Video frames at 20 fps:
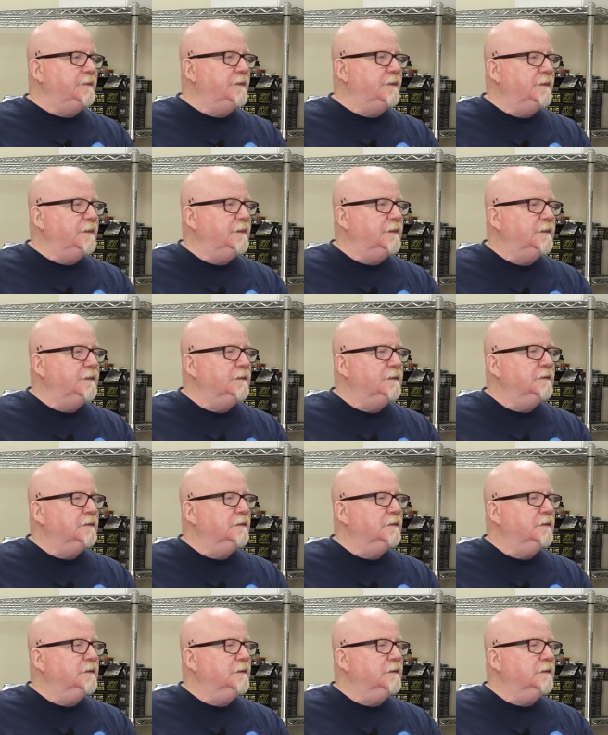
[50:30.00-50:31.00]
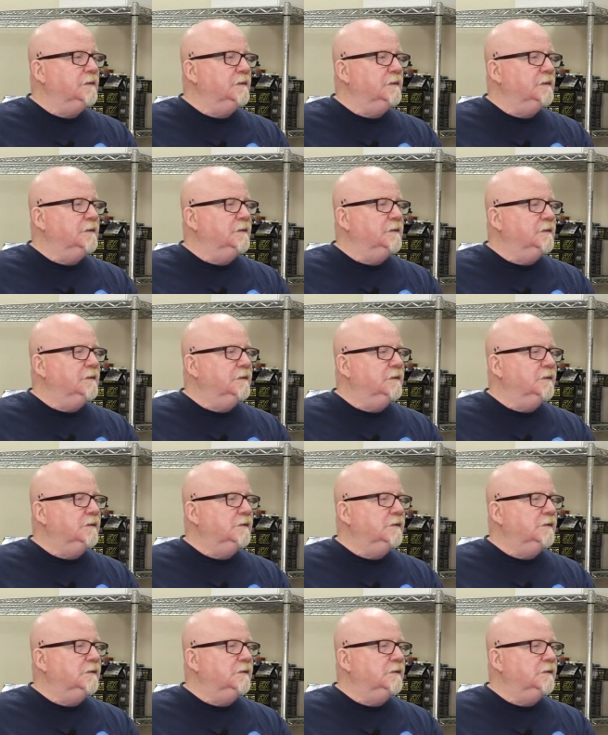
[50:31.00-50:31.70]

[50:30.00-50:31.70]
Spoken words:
(no one is talking)